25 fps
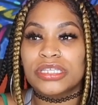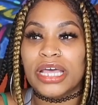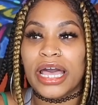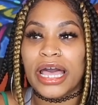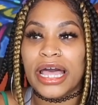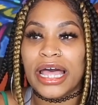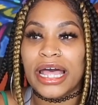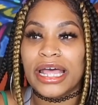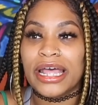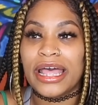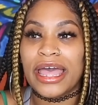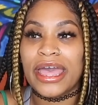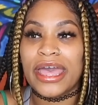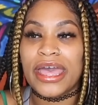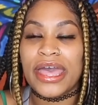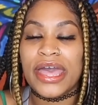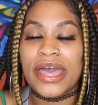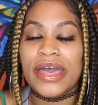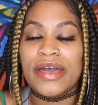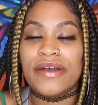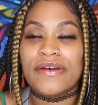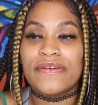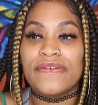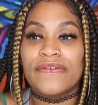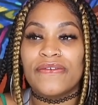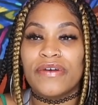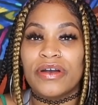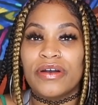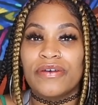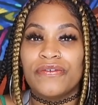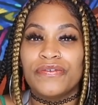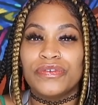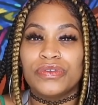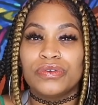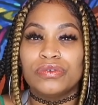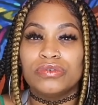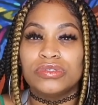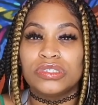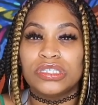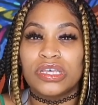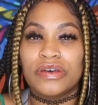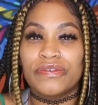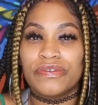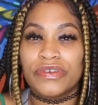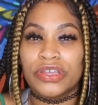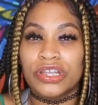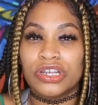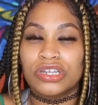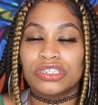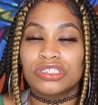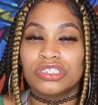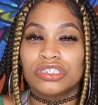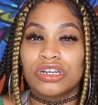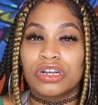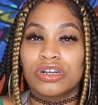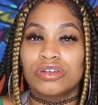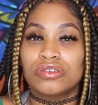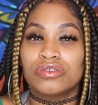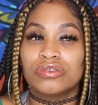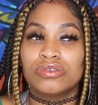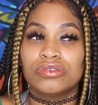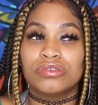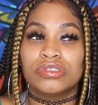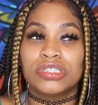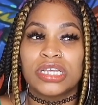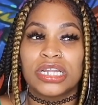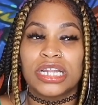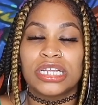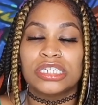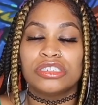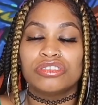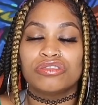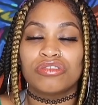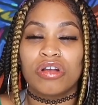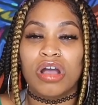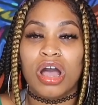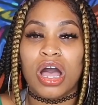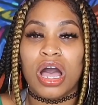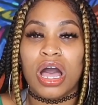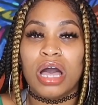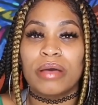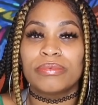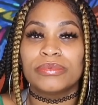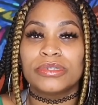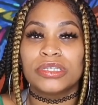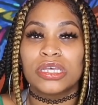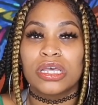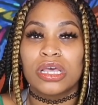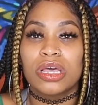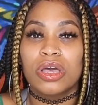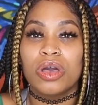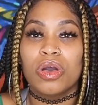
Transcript: I have a few self-care journals that I dropped.